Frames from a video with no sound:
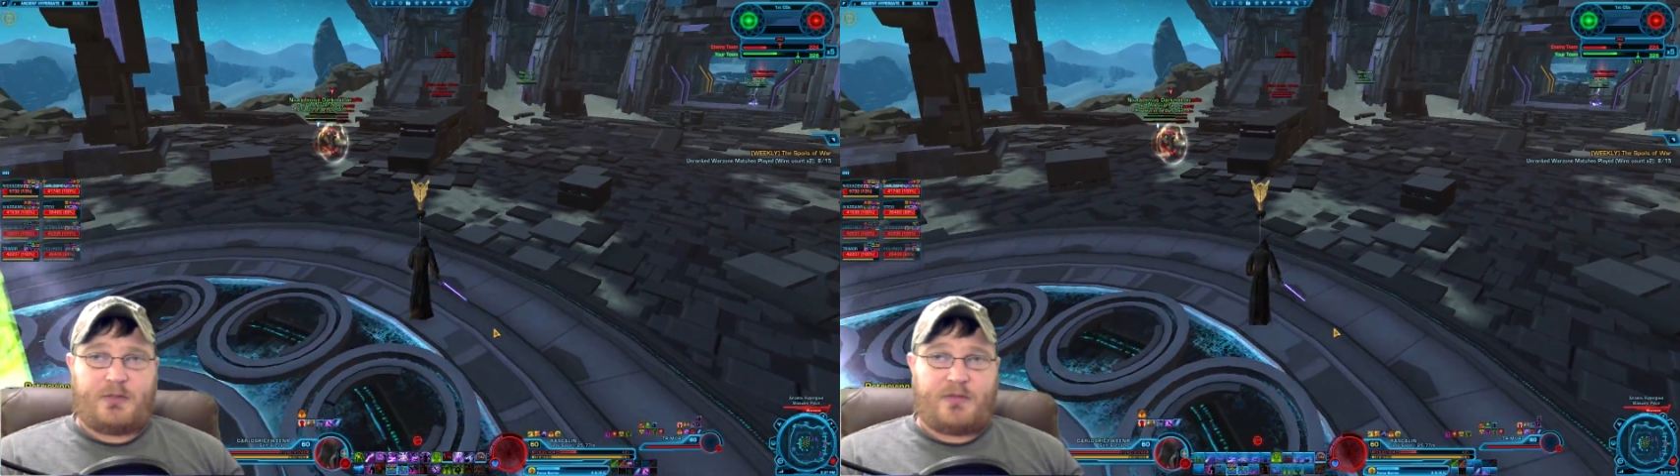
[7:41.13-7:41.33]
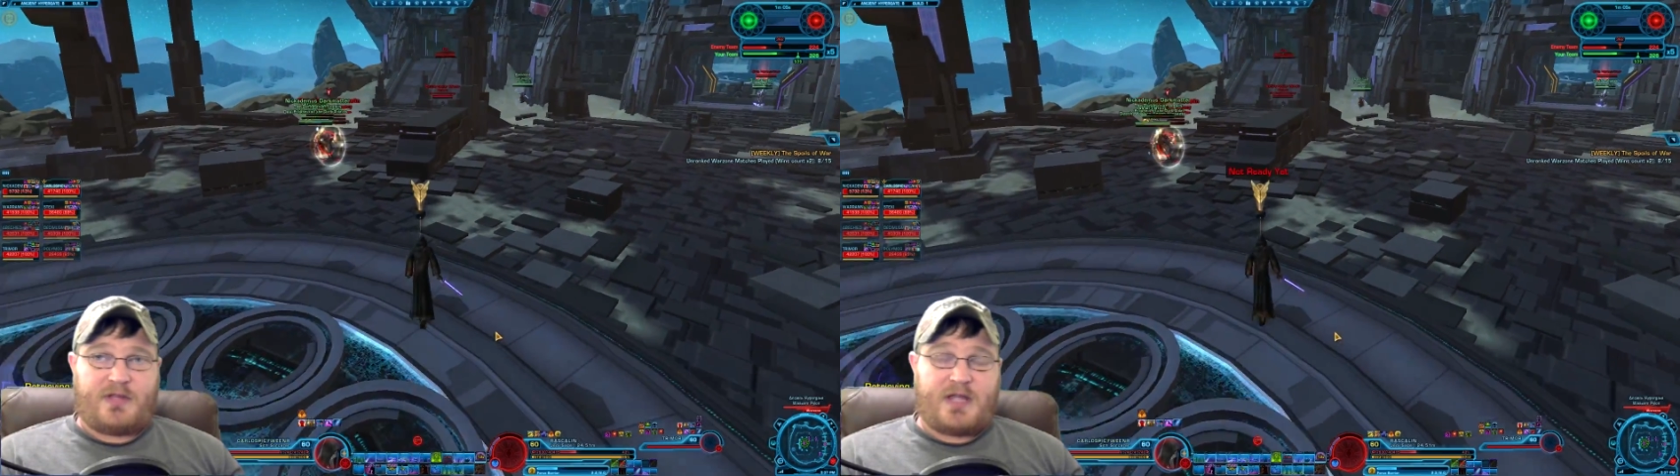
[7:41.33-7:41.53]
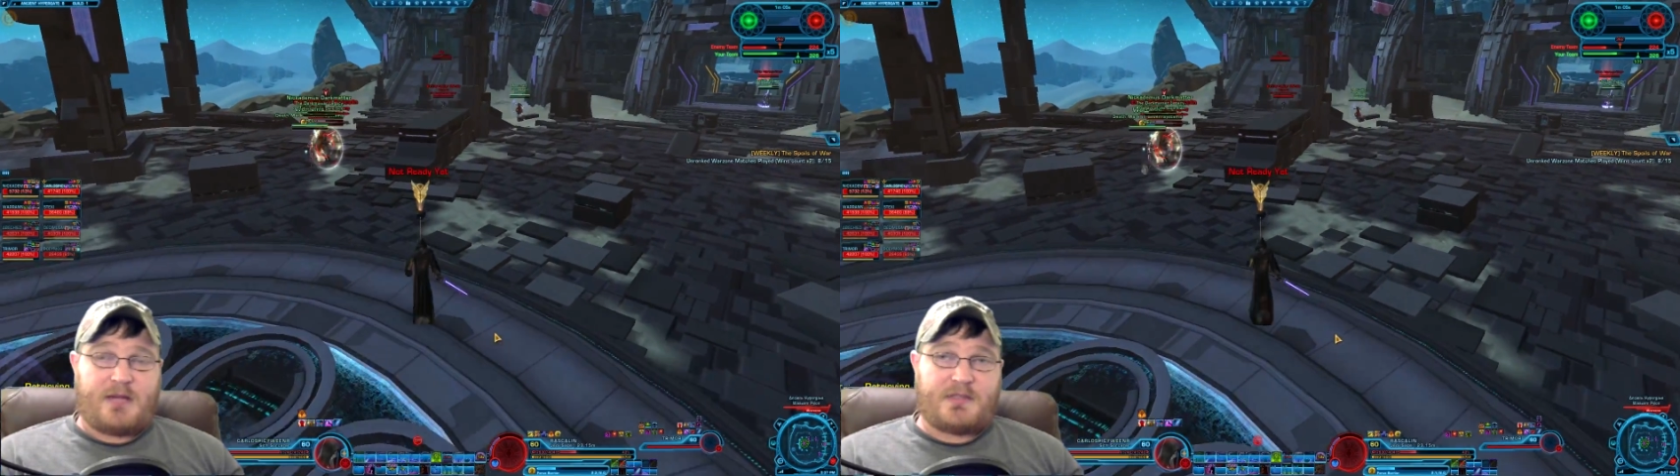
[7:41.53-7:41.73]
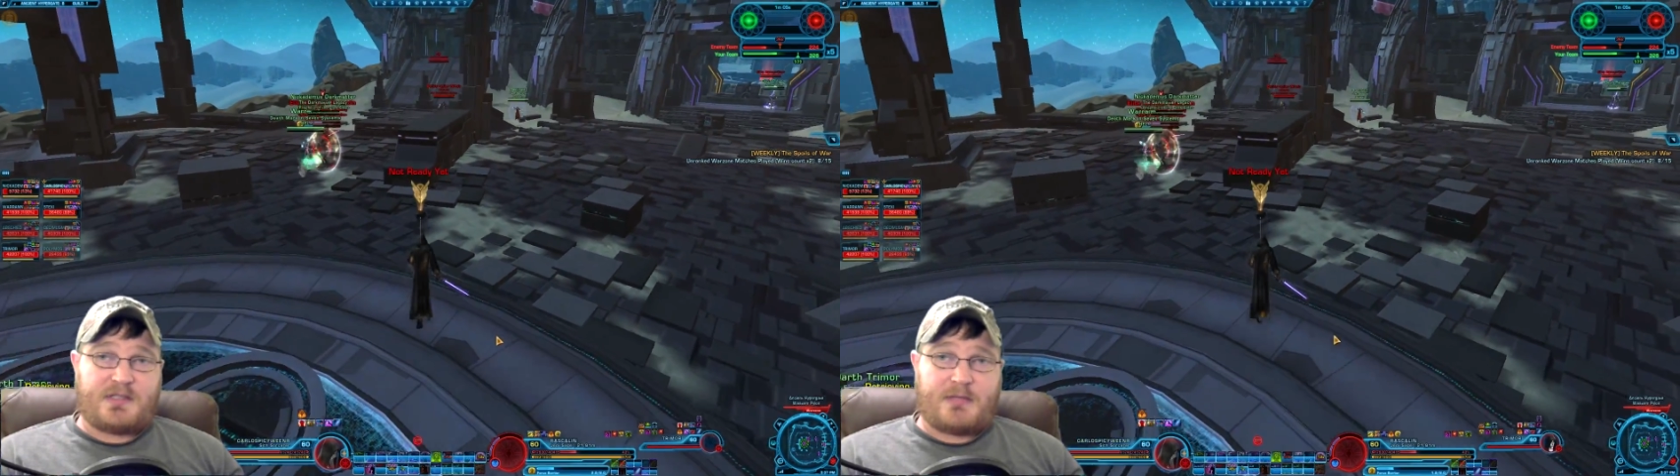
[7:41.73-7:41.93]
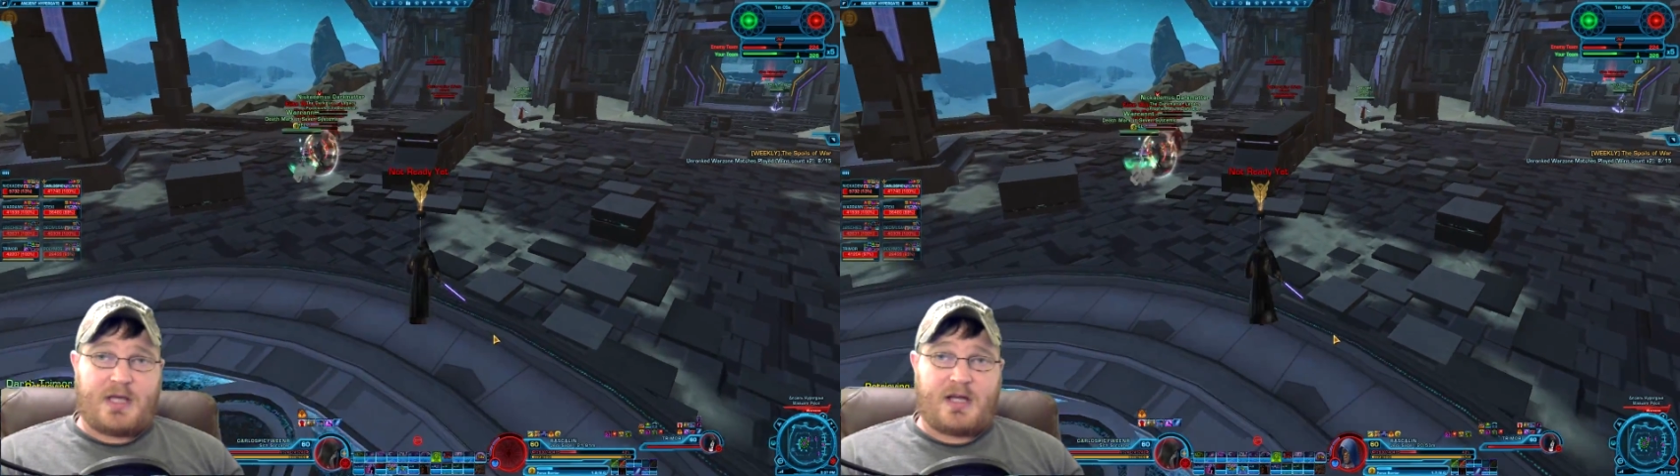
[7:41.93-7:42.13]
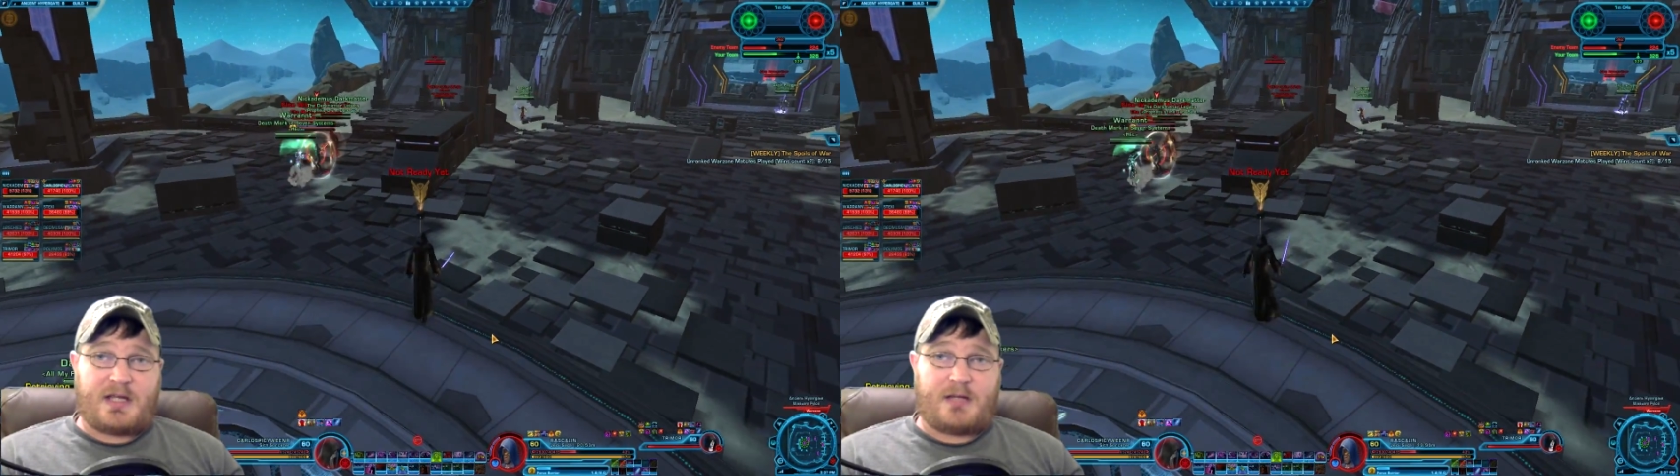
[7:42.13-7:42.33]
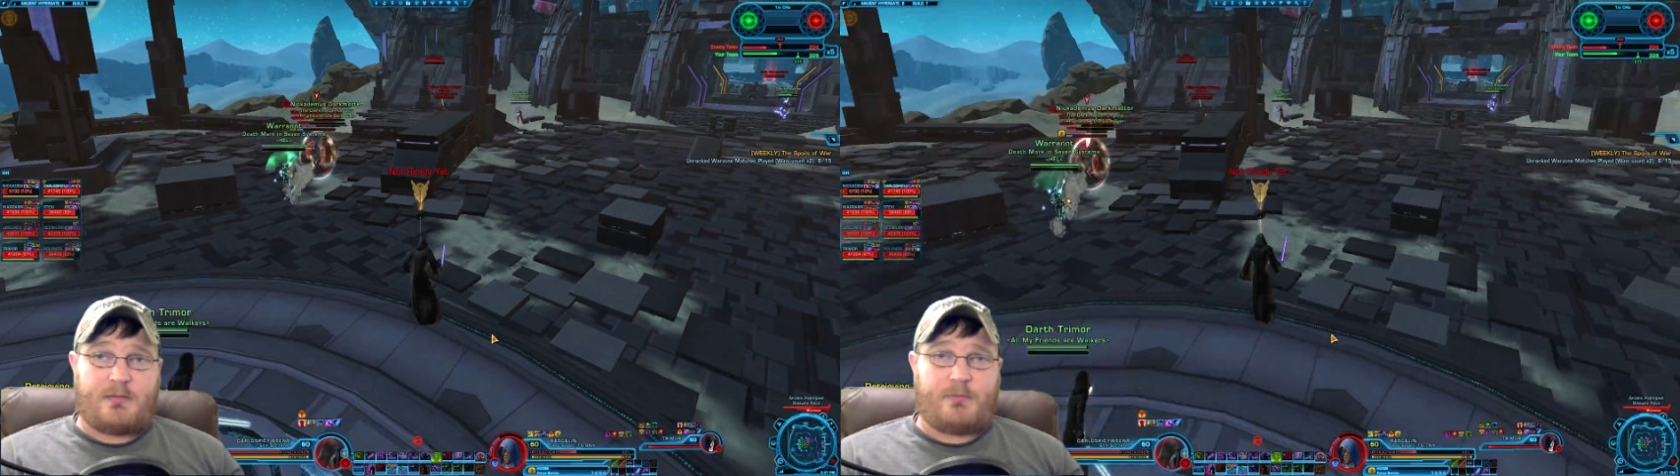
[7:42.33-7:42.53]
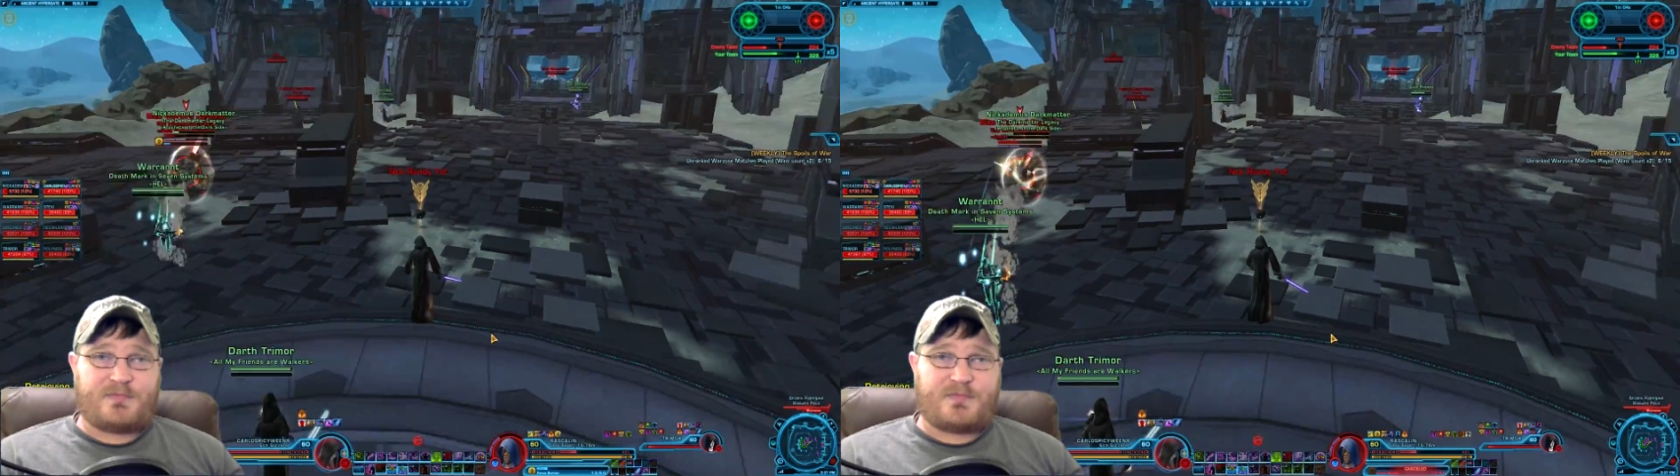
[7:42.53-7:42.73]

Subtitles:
with the game is I'm kind of getting